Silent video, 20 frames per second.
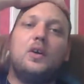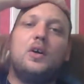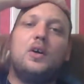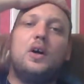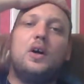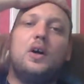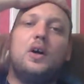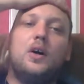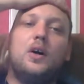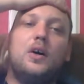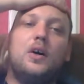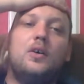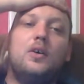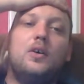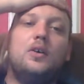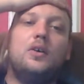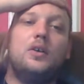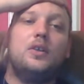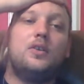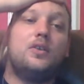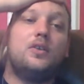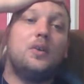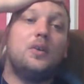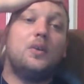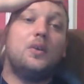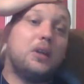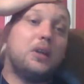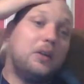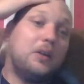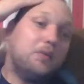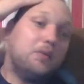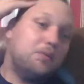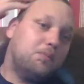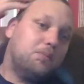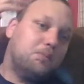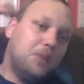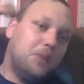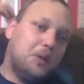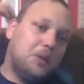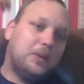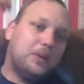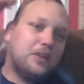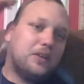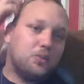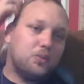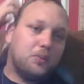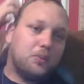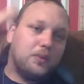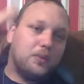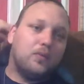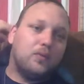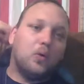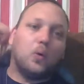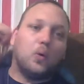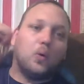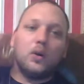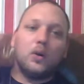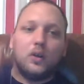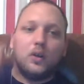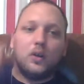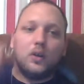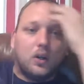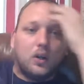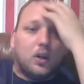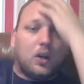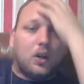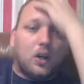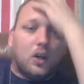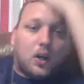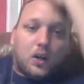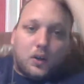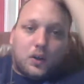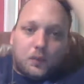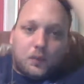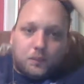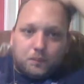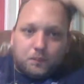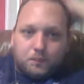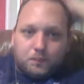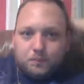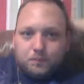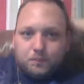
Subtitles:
uh, it's something I've maybe answered before. Um,